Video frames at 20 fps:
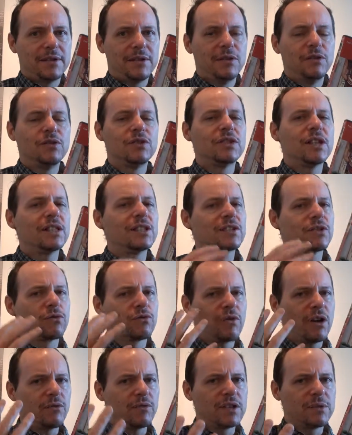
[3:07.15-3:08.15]
You sense
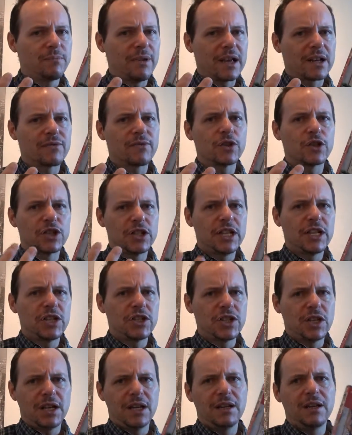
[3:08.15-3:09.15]
great respect for
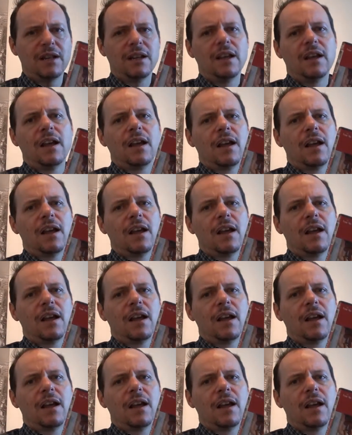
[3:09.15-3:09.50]
teaching,